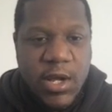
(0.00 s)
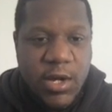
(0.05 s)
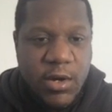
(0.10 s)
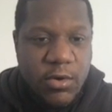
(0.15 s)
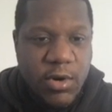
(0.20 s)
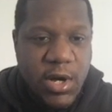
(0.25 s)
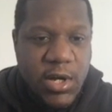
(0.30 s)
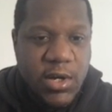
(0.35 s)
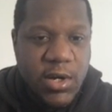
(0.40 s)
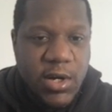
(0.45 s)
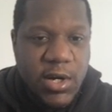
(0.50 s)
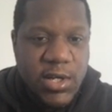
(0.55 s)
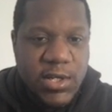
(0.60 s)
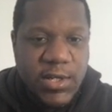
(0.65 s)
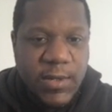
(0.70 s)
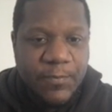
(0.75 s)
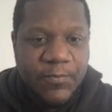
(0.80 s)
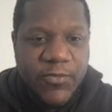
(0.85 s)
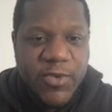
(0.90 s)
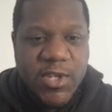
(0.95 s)
All right, guys.
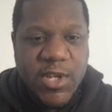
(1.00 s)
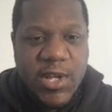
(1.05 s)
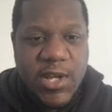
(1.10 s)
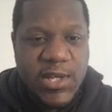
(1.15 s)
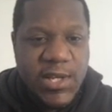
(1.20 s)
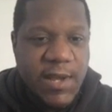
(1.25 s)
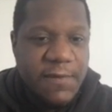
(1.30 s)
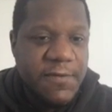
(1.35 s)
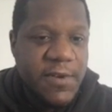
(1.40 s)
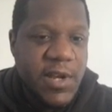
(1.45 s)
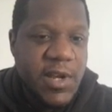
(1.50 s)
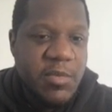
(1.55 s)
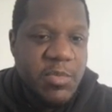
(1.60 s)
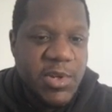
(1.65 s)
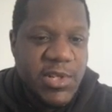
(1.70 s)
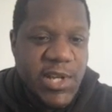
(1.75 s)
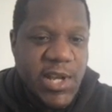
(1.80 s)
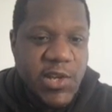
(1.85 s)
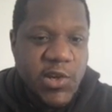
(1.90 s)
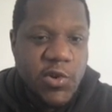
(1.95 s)
So there's definitely
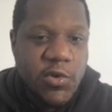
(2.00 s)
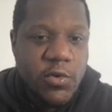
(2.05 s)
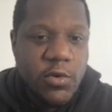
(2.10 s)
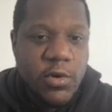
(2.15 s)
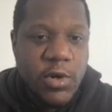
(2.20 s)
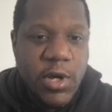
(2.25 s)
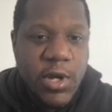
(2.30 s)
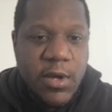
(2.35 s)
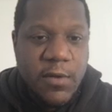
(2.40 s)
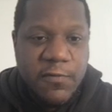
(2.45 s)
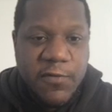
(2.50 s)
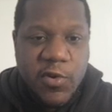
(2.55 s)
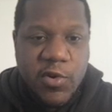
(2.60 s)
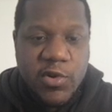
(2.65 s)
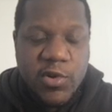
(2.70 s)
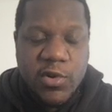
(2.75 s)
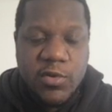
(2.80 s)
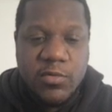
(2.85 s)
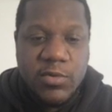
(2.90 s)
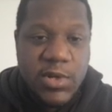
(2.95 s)
potential for you to,